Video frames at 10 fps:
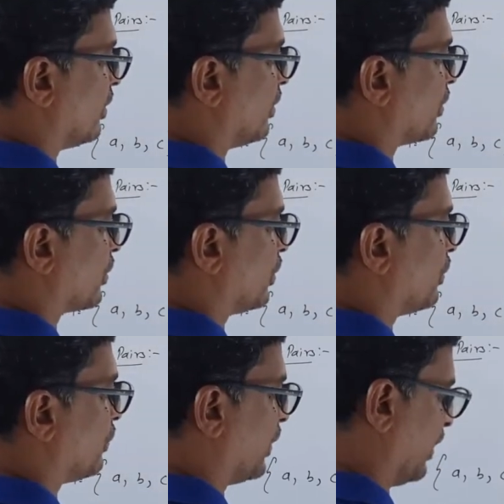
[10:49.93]
Equal to
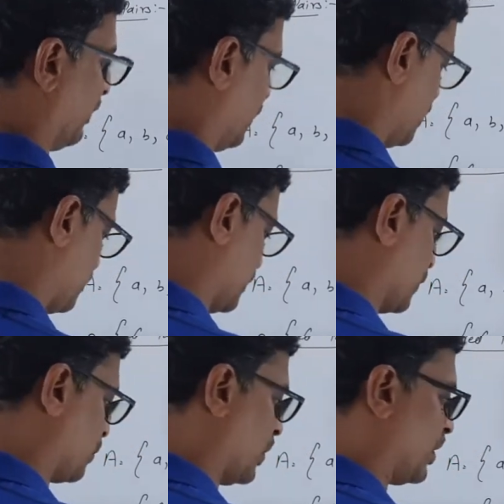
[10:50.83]
5. So of
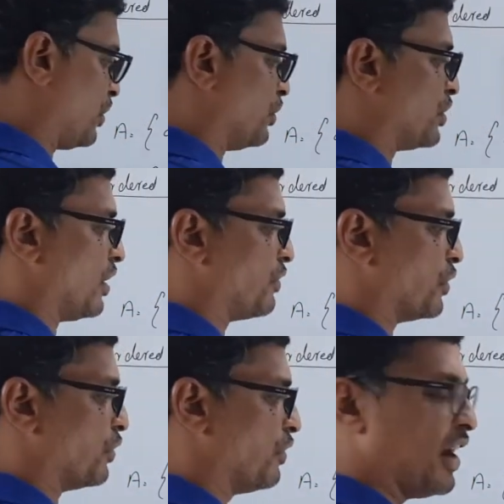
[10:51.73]
course 1, 2, 3,
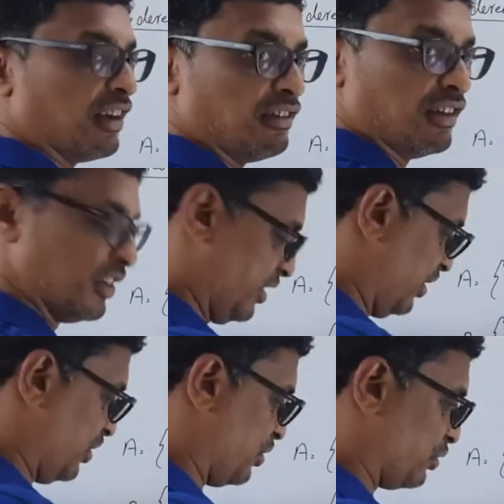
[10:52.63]
4, 5
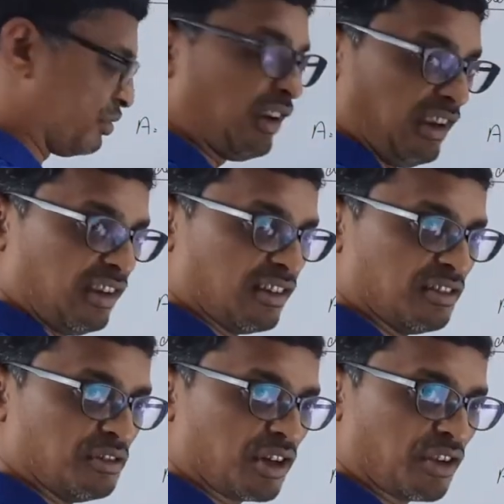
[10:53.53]
into 3.
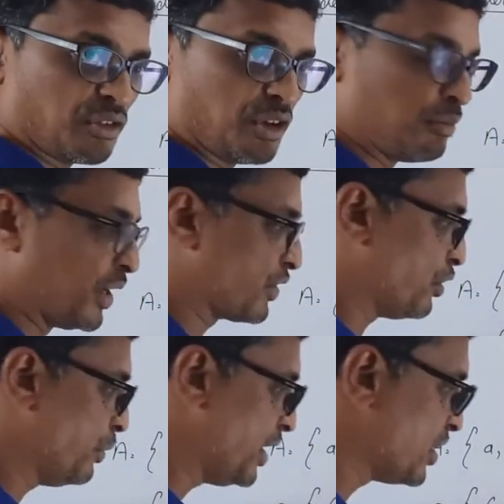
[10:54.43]
Okay, so it makes how
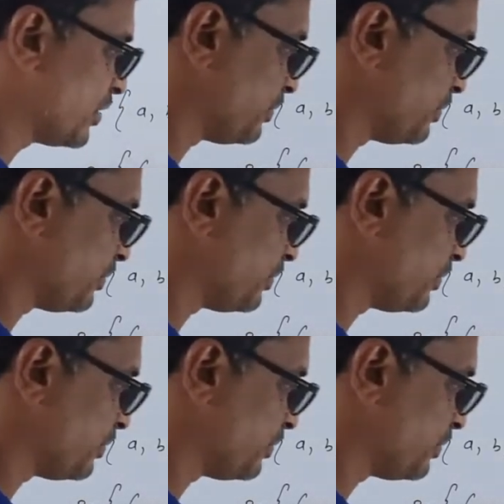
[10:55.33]
much?